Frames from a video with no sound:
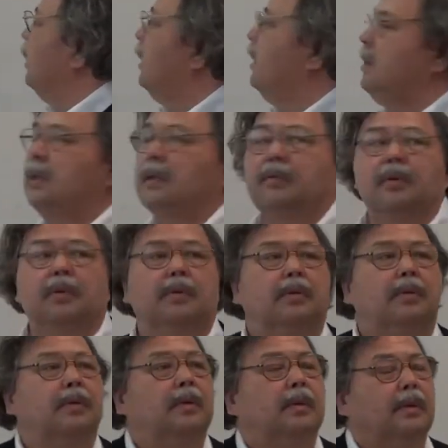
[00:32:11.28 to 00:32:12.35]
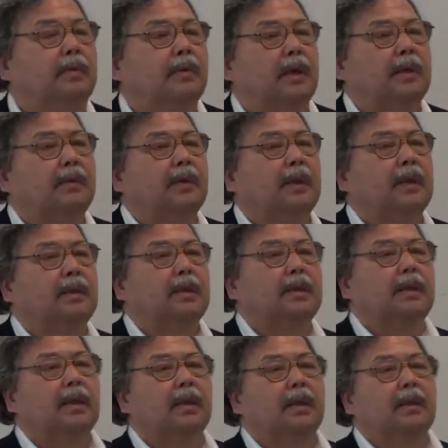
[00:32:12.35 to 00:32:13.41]
interview
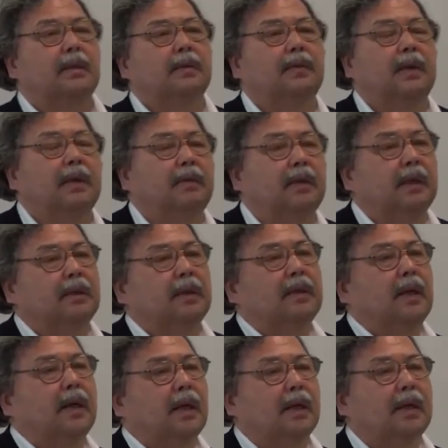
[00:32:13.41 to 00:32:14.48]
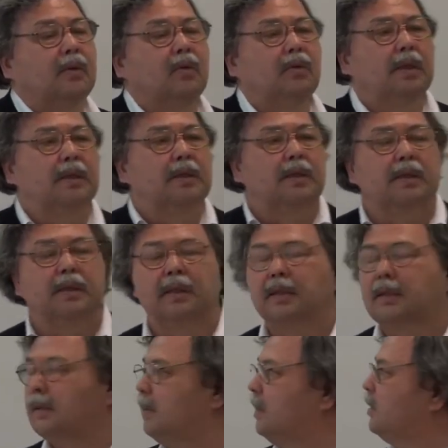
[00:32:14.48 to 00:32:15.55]
500 car owners in
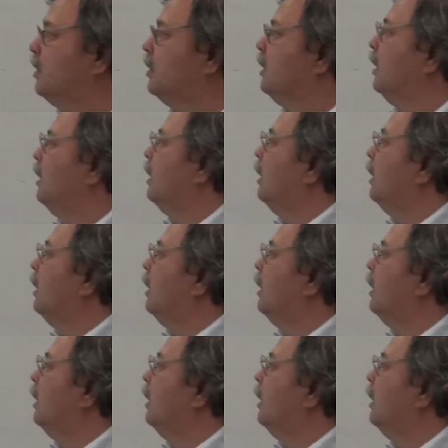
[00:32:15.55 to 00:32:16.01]
this region